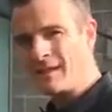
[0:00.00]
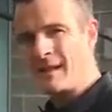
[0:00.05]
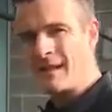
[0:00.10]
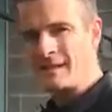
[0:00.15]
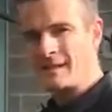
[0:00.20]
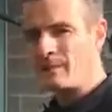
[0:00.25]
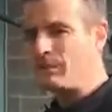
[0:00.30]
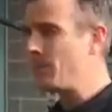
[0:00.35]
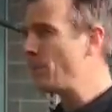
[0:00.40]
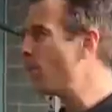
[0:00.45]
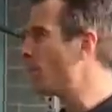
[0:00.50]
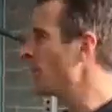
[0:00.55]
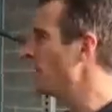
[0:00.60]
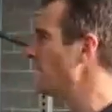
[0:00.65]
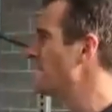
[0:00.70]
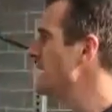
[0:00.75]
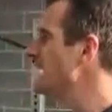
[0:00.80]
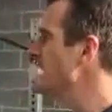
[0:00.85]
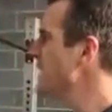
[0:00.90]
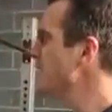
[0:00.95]
So that's
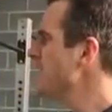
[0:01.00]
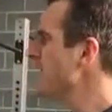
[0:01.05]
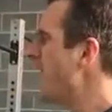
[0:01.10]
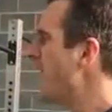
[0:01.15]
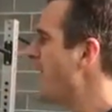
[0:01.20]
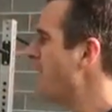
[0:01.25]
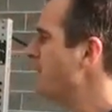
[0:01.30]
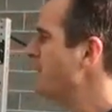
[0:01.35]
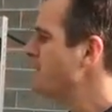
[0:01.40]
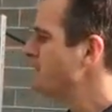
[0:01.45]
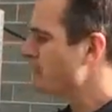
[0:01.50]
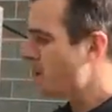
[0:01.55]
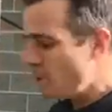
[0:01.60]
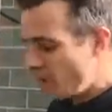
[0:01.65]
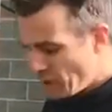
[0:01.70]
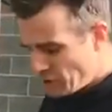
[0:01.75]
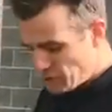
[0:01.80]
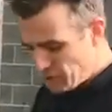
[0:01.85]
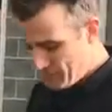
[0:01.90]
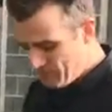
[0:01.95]
important. So you can